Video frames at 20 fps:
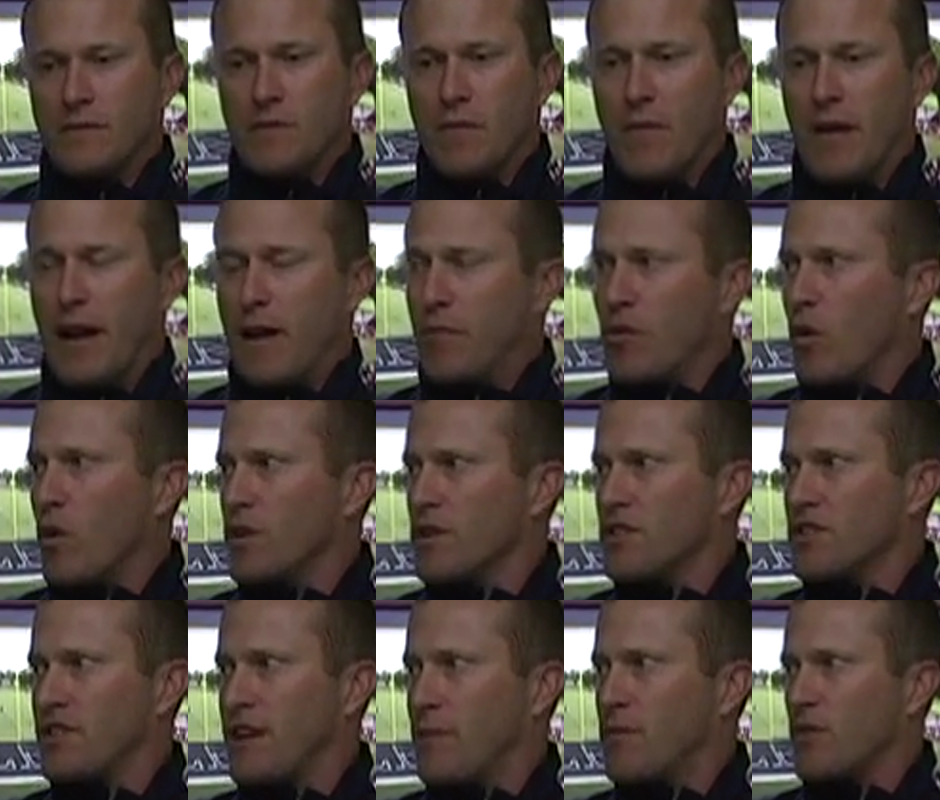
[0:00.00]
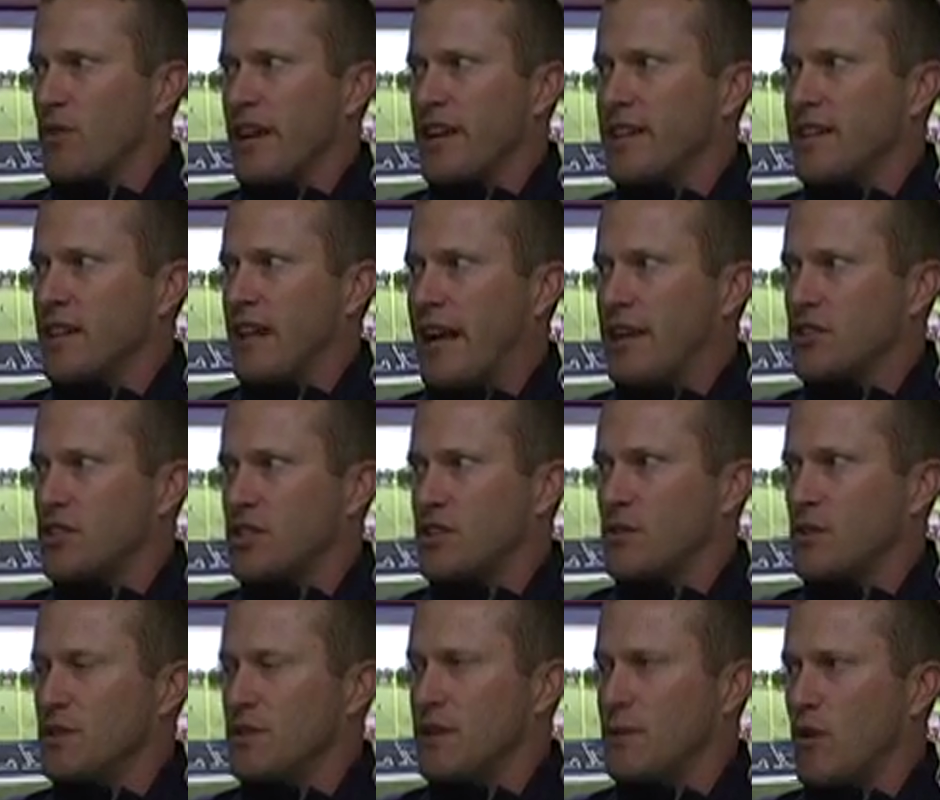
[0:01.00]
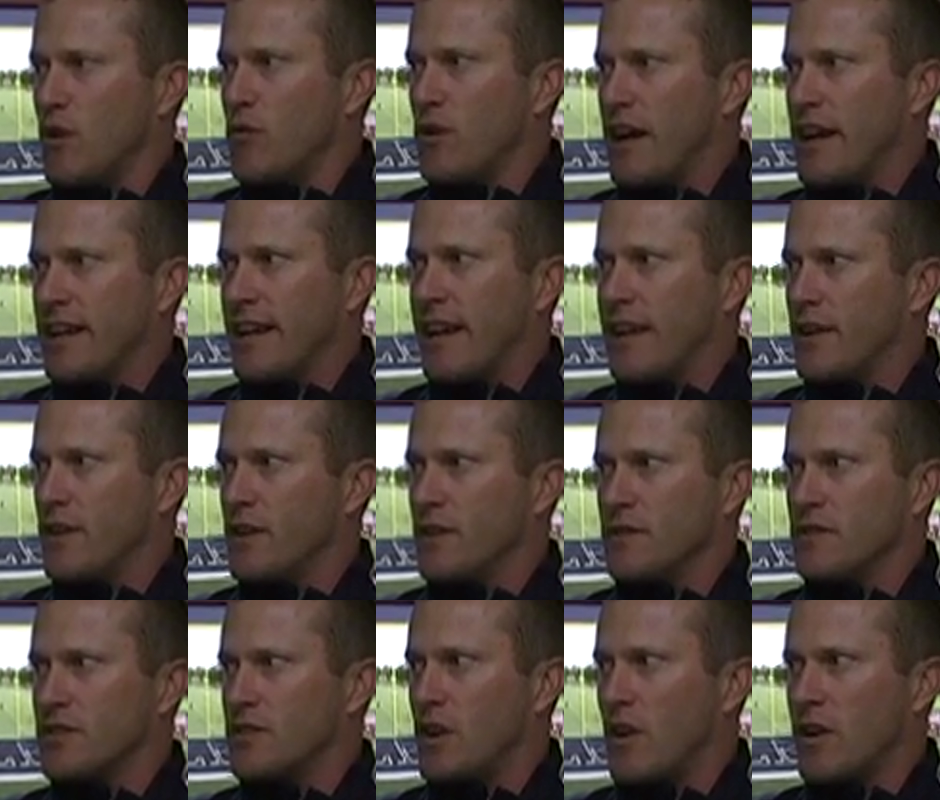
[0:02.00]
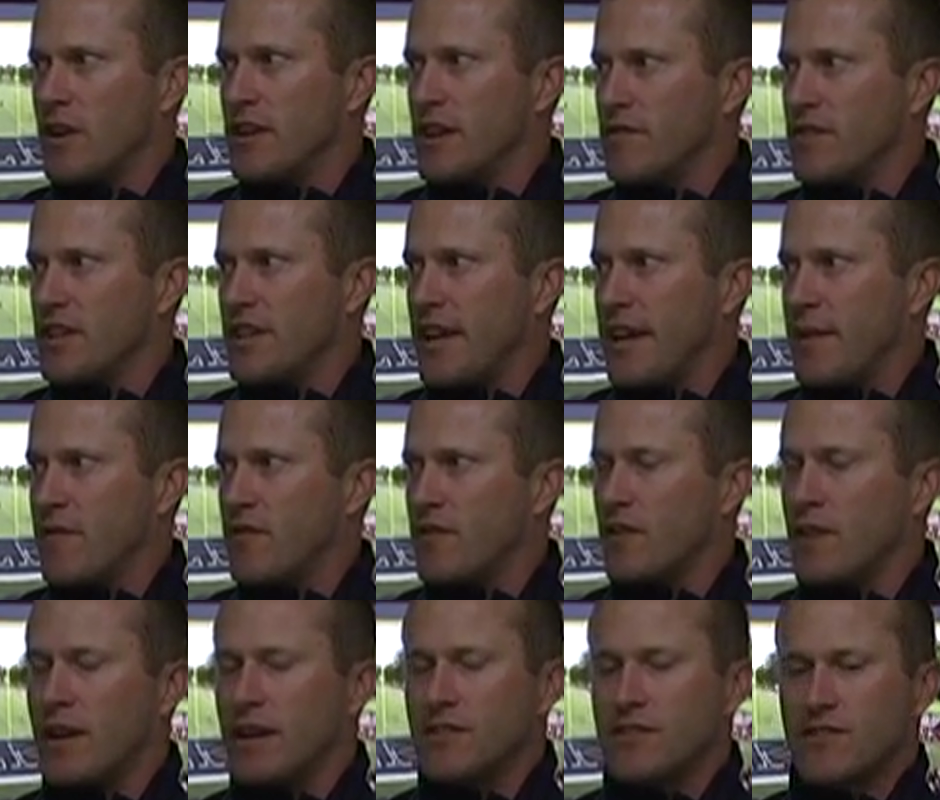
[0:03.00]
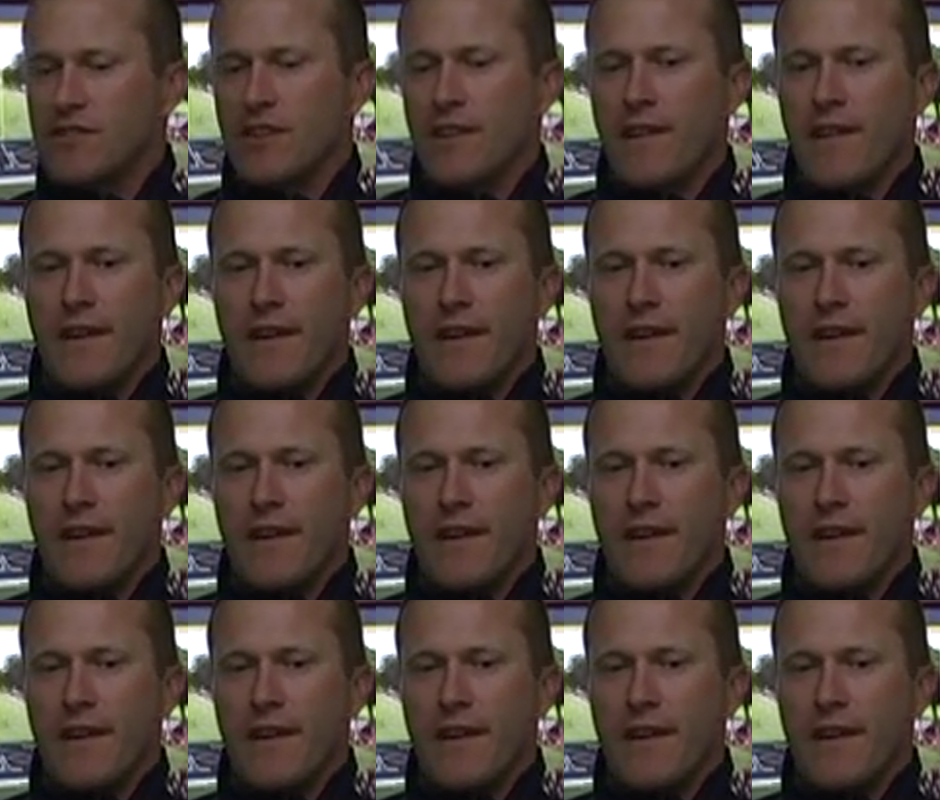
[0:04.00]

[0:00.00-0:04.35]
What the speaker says: Matt Porter stepped right in last year when Tim O'Brien got hurt and started every game for us.